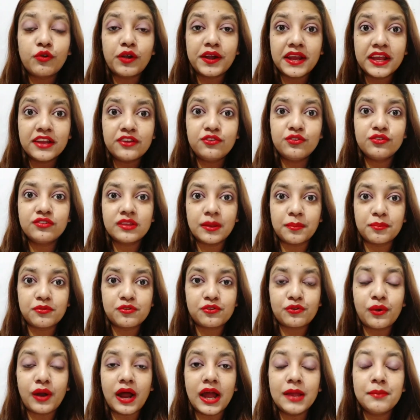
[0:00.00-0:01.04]
forget to
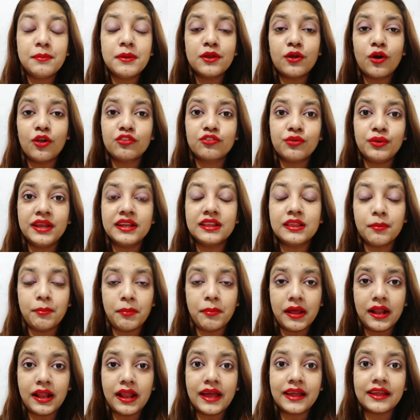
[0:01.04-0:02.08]
subscribe and also hit the
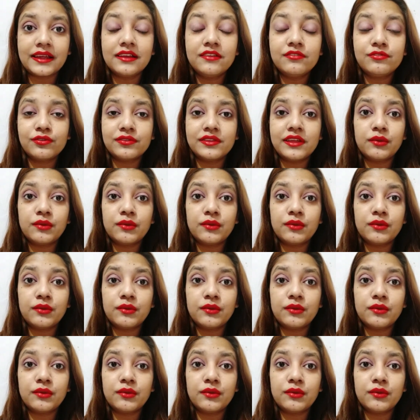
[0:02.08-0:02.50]
bell icon so